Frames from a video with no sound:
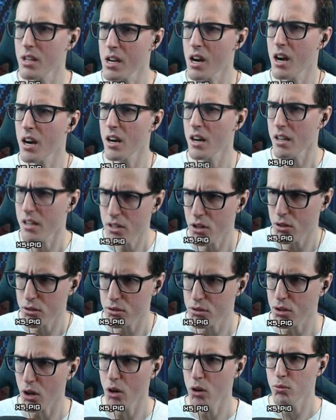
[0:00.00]
is here to eat
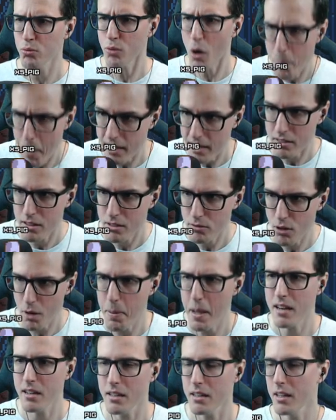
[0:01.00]
your soul. Repent,
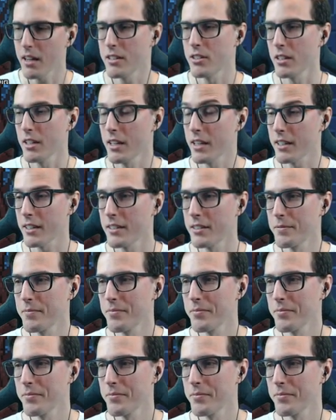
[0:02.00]
repent. And you're like,